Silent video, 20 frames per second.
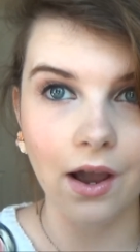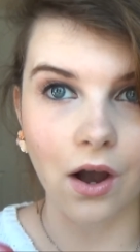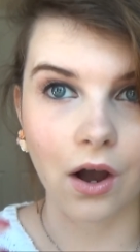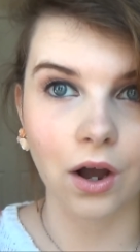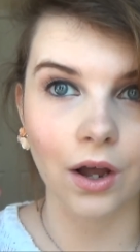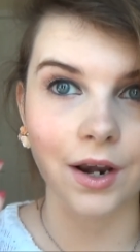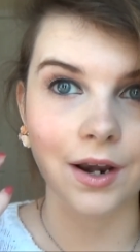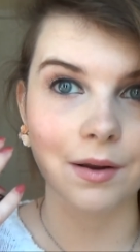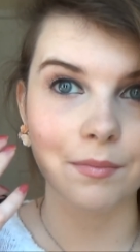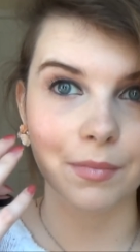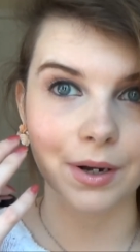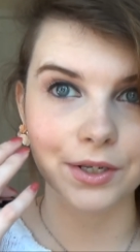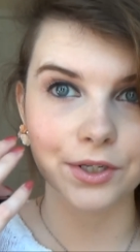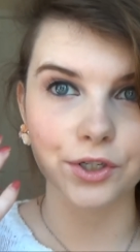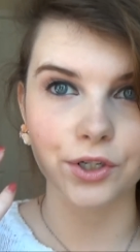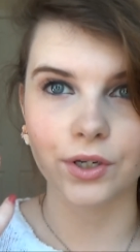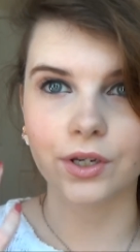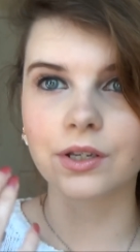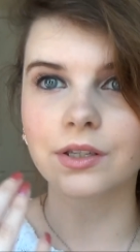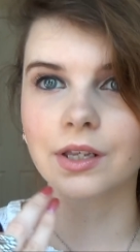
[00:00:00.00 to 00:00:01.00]
on my
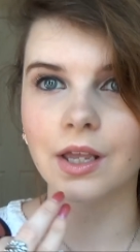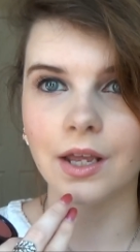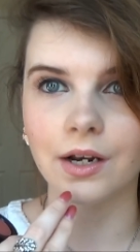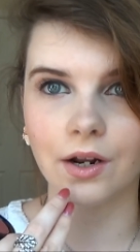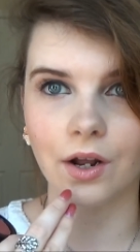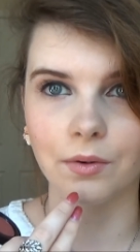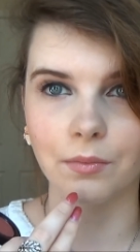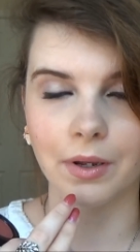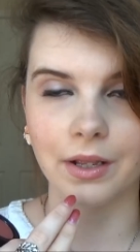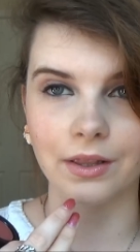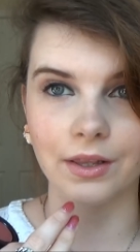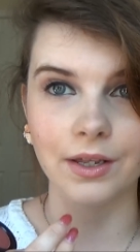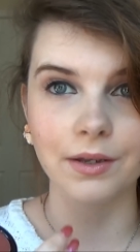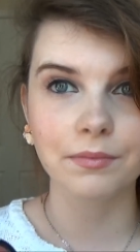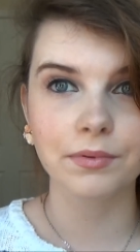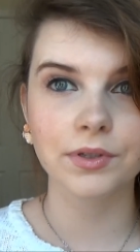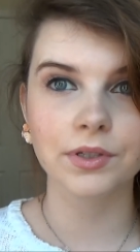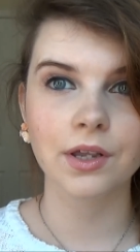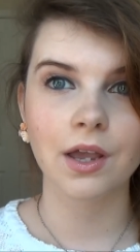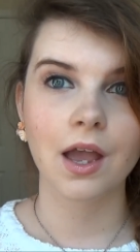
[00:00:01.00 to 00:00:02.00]
cheeks and on my
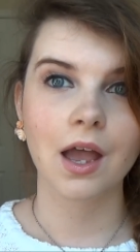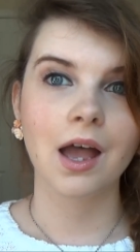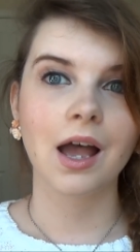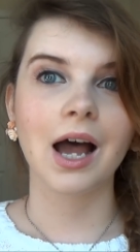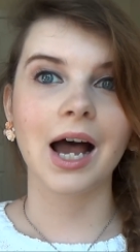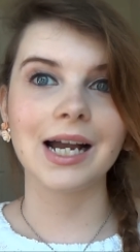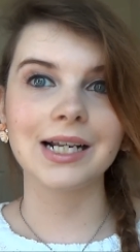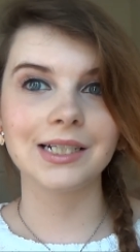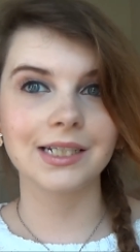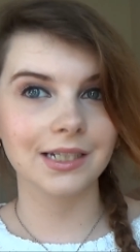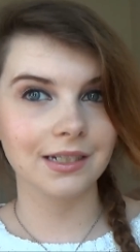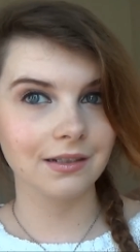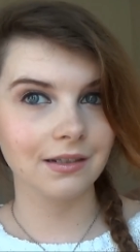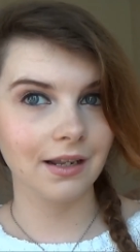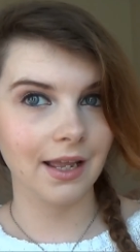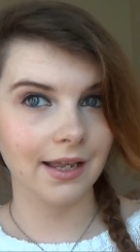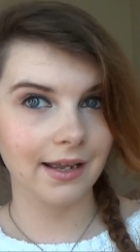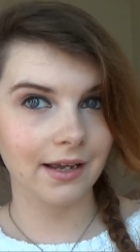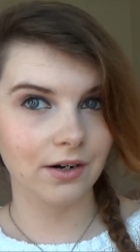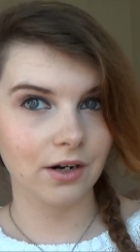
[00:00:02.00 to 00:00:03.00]
lips I didn't
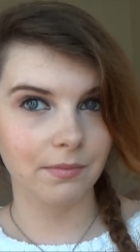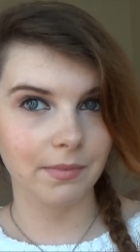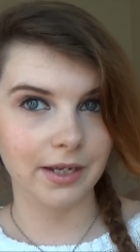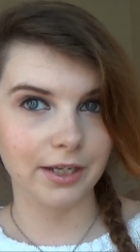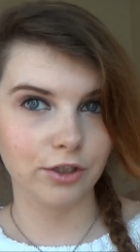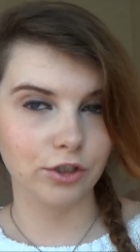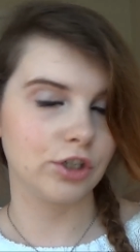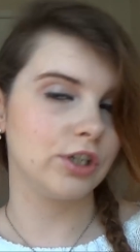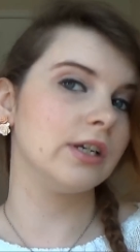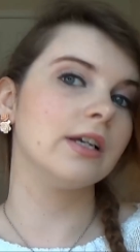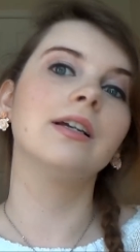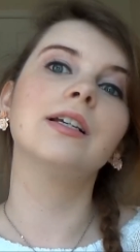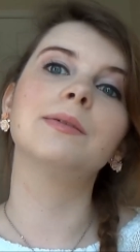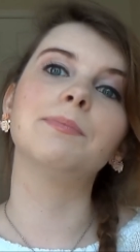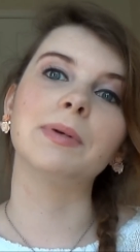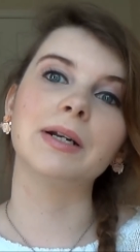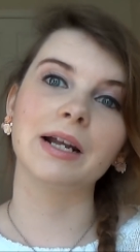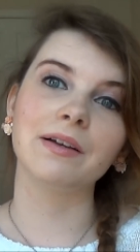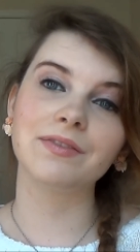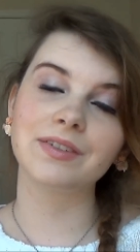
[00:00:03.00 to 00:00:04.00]
like it on my cheeks
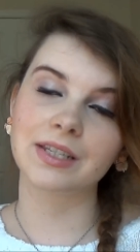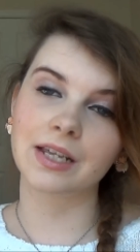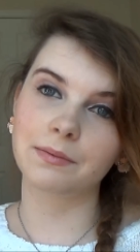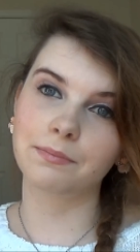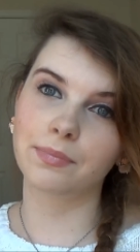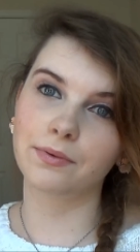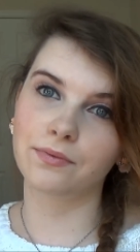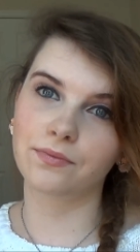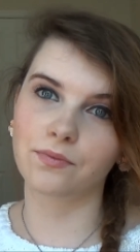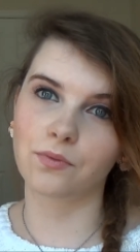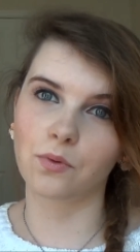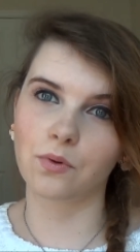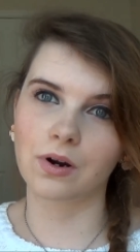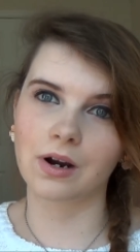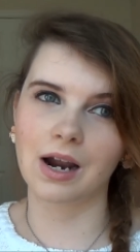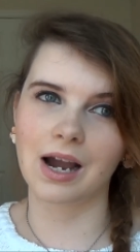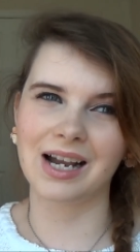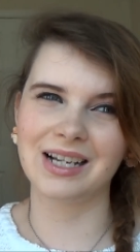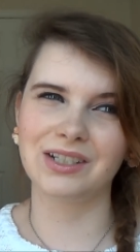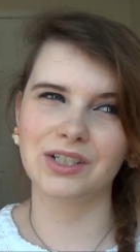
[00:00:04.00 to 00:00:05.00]
but I've said
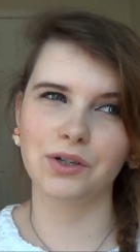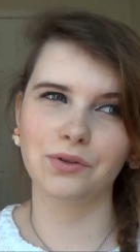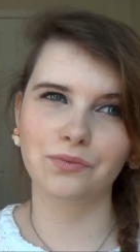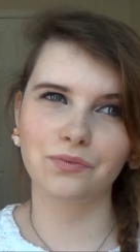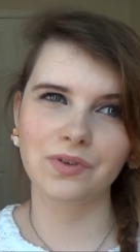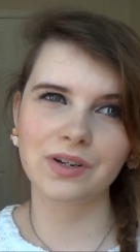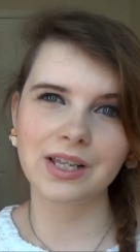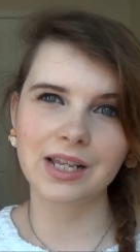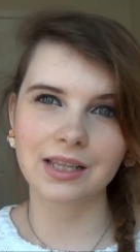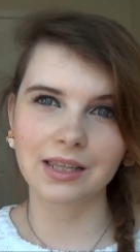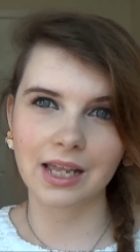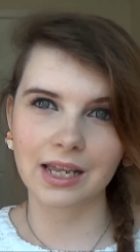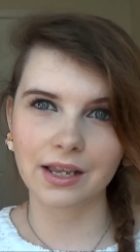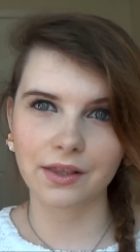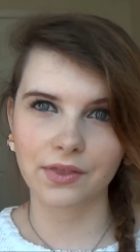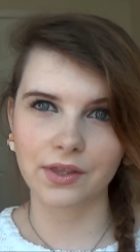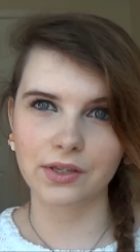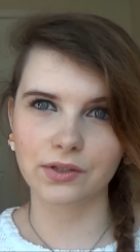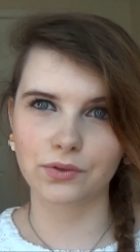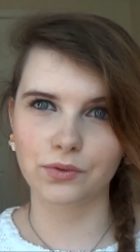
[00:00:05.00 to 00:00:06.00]
before I don't really
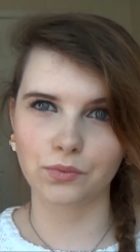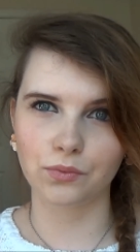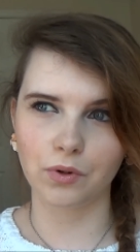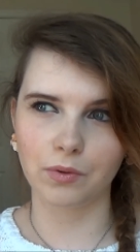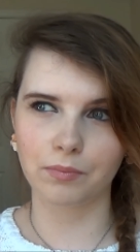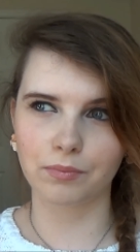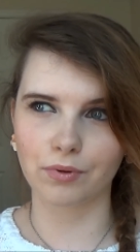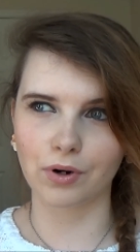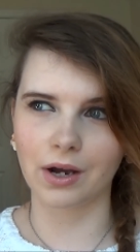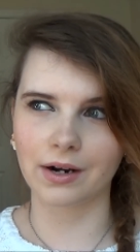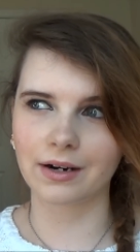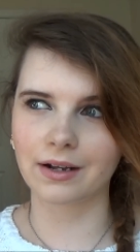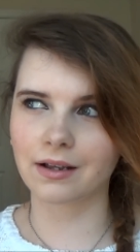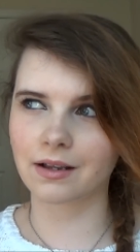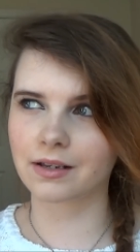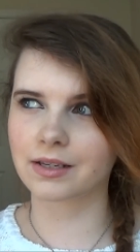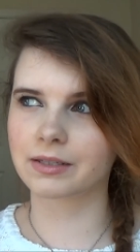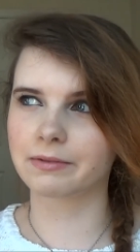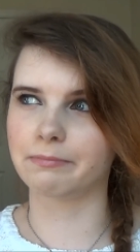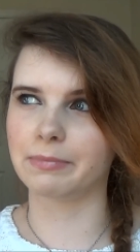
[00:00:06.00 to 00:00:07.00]
like these dual
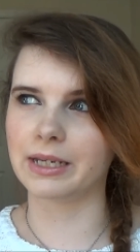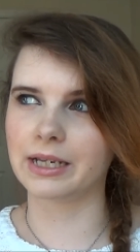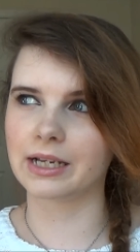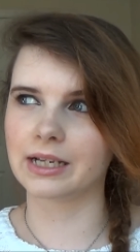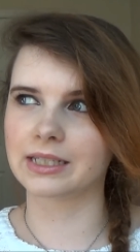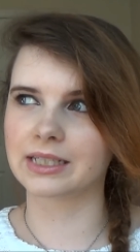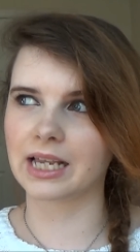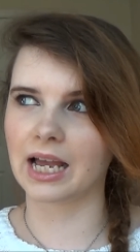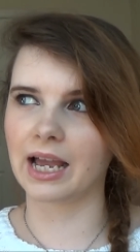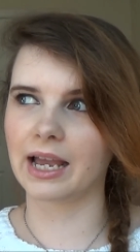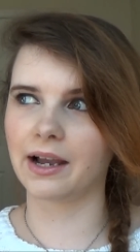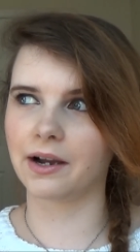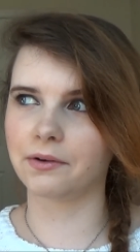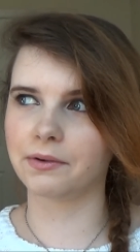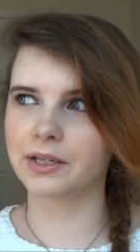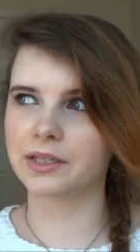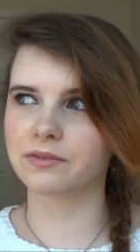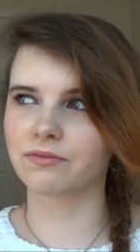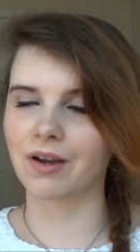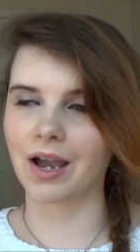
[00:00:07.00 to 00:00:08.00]
products because I
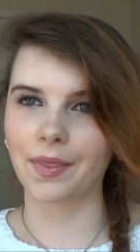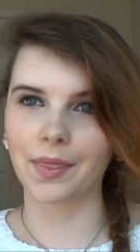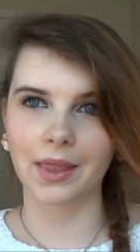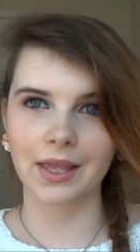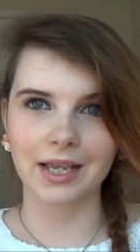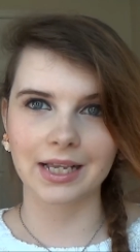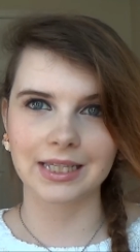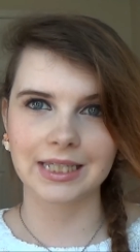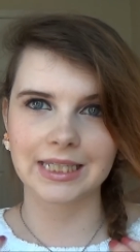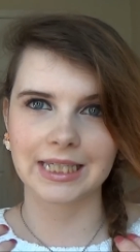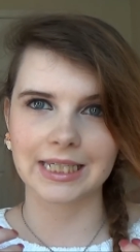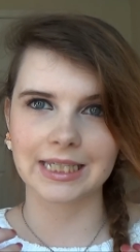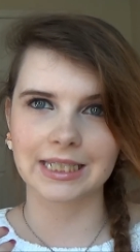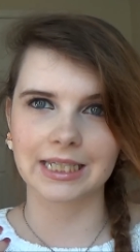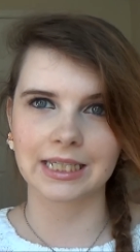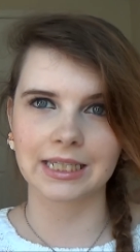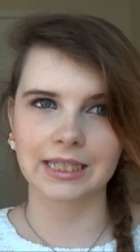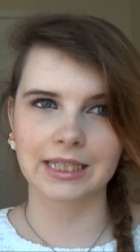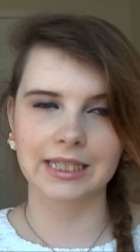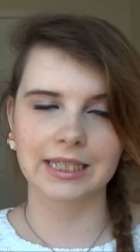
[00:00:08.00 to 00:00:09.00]
always find the
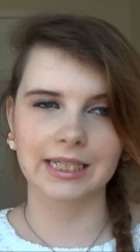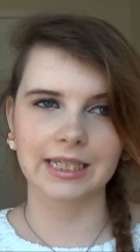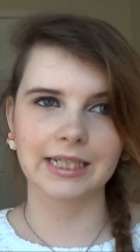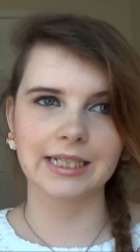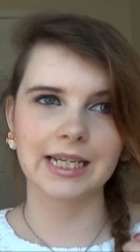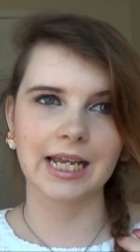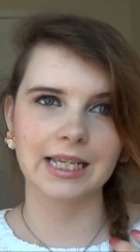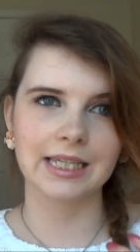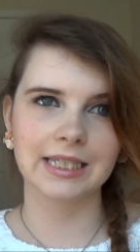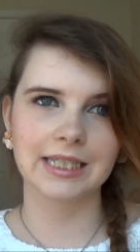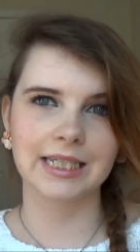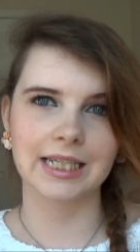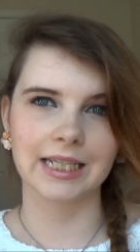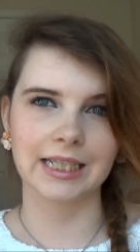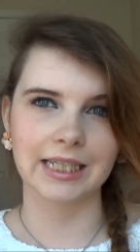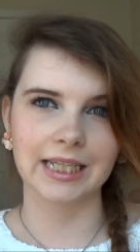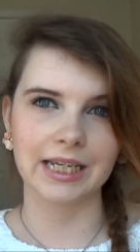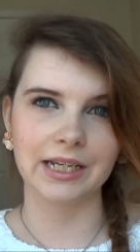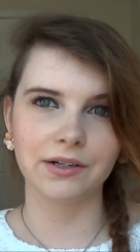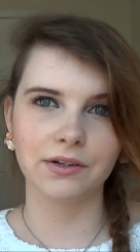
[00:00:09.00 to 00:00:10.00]
consistency tends to
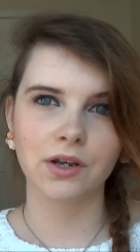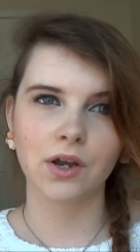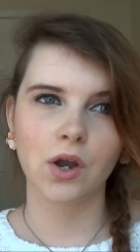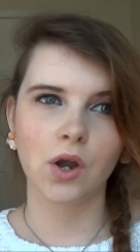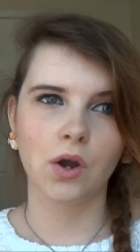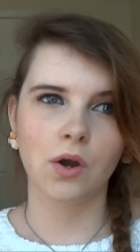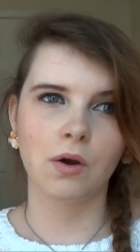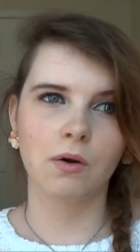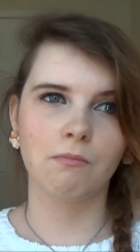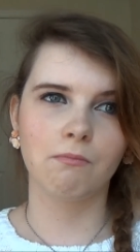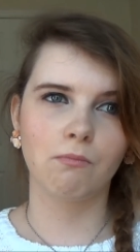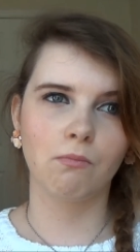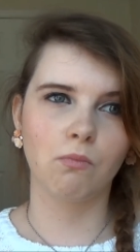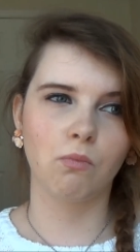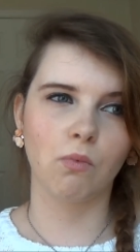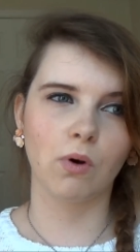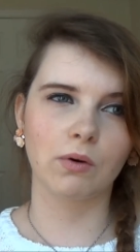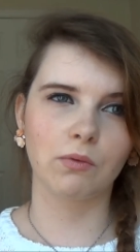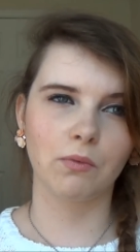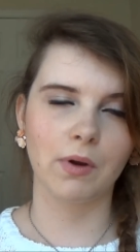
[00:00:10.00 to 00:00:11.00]
lead
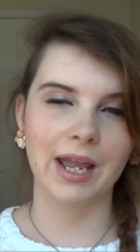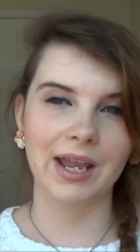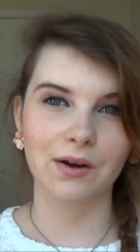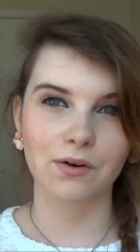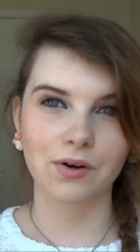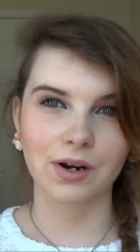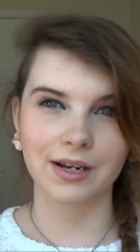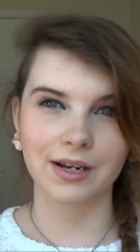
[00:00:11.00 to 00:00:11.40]
one way or